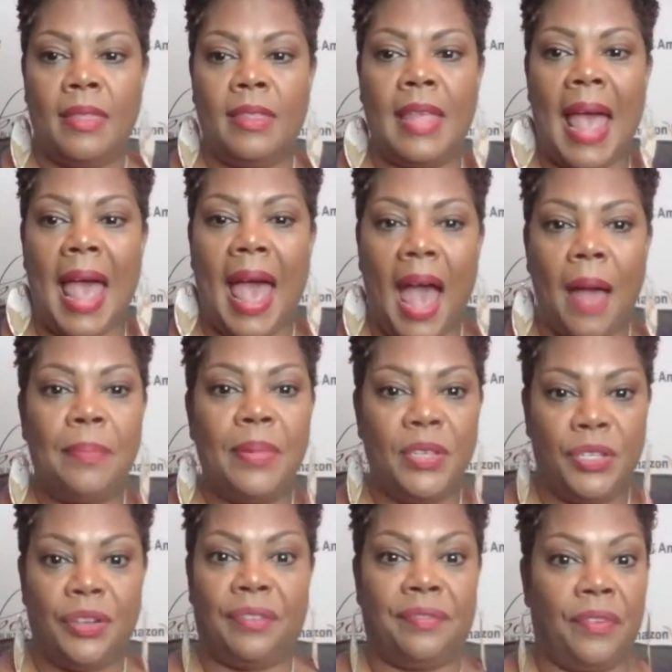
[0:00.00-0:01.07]
The app
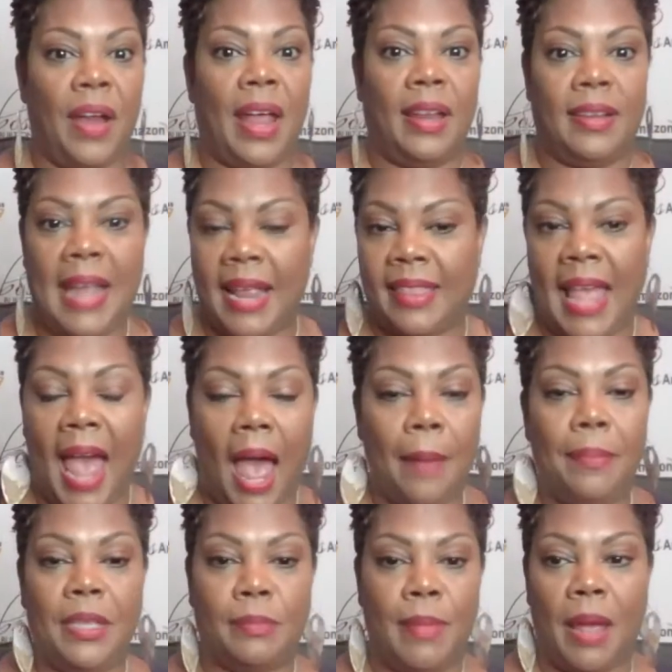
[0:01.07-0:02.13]
is your friend. Like, the
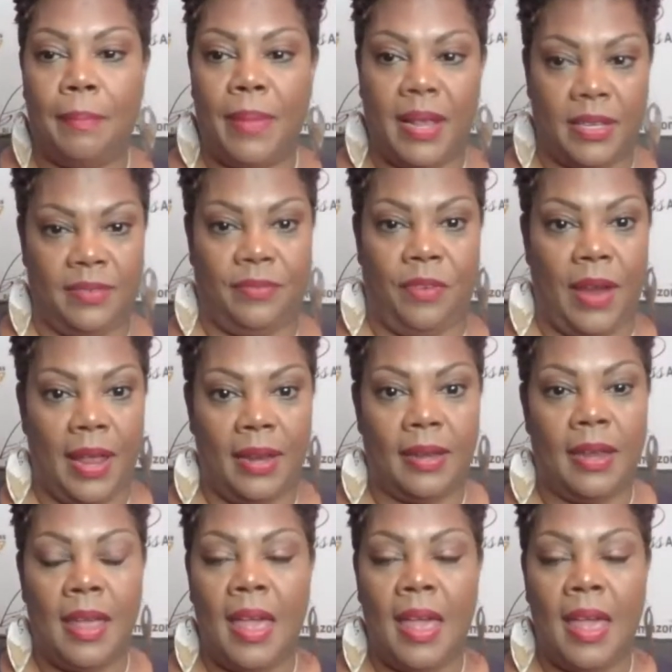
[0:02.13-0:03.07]
app is my best friend.